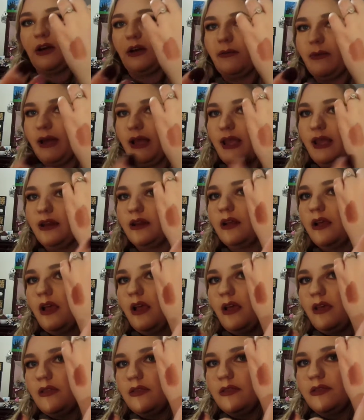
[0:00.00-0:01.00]
on my hand.
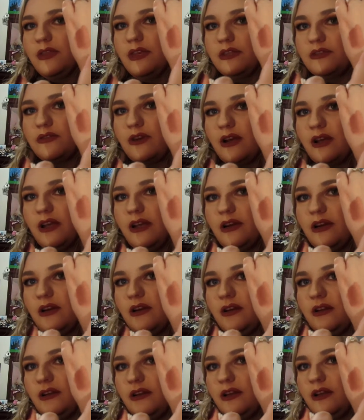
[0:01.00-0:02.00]
This right
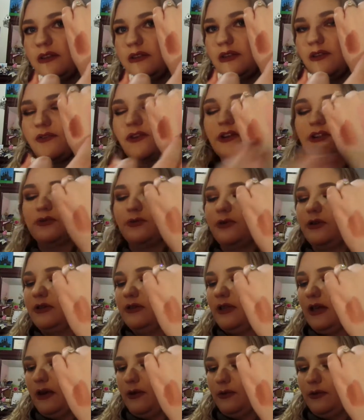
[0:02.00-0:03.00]
here is the first
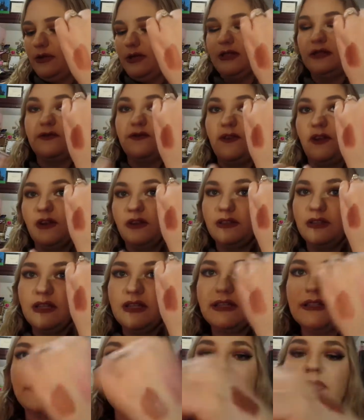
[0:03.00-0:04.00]
one. That one is
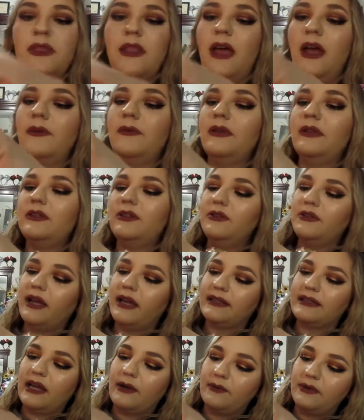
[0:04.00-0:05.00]
Fearless. I really do
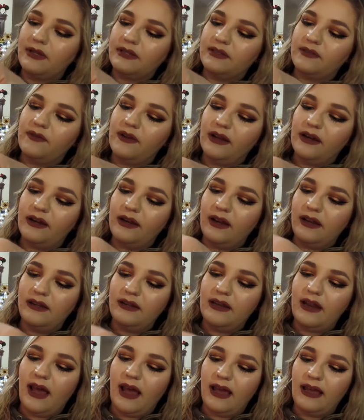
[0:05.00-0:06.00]
like that one. It's a very
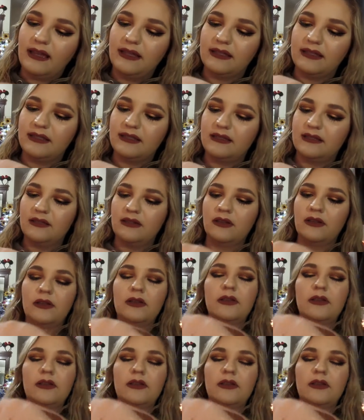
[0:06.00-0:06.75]
nice